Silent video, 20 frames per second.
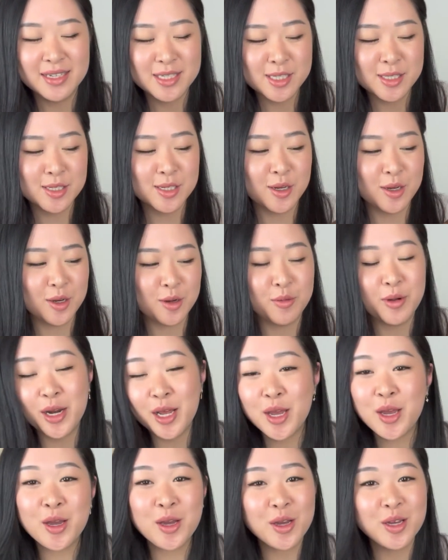So when
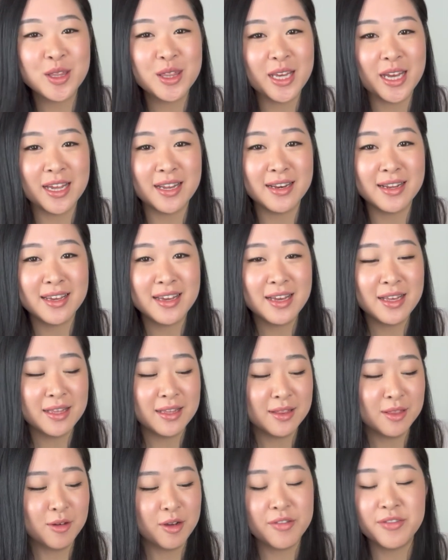I heard that
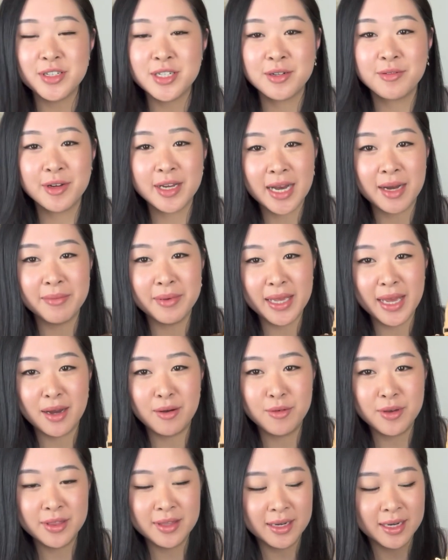Louis Vuitton were coming out
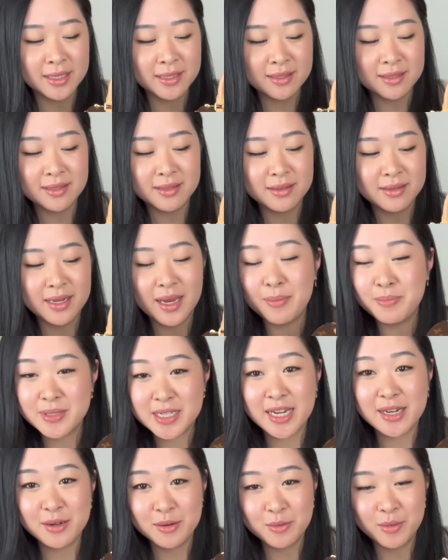with an
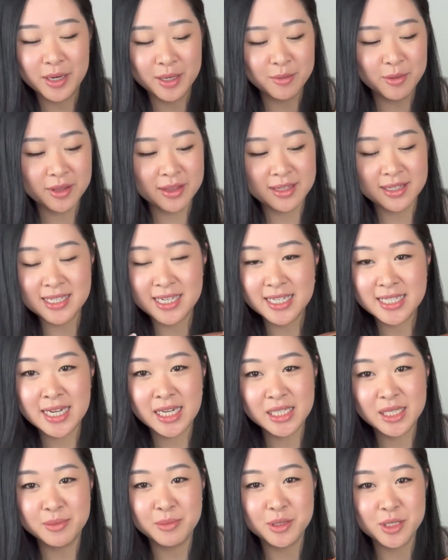updated one with the
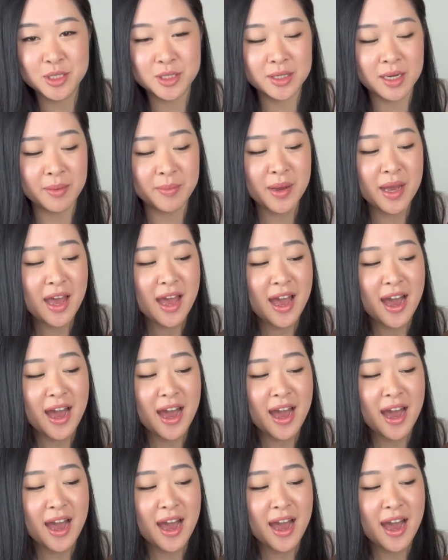detachable strap,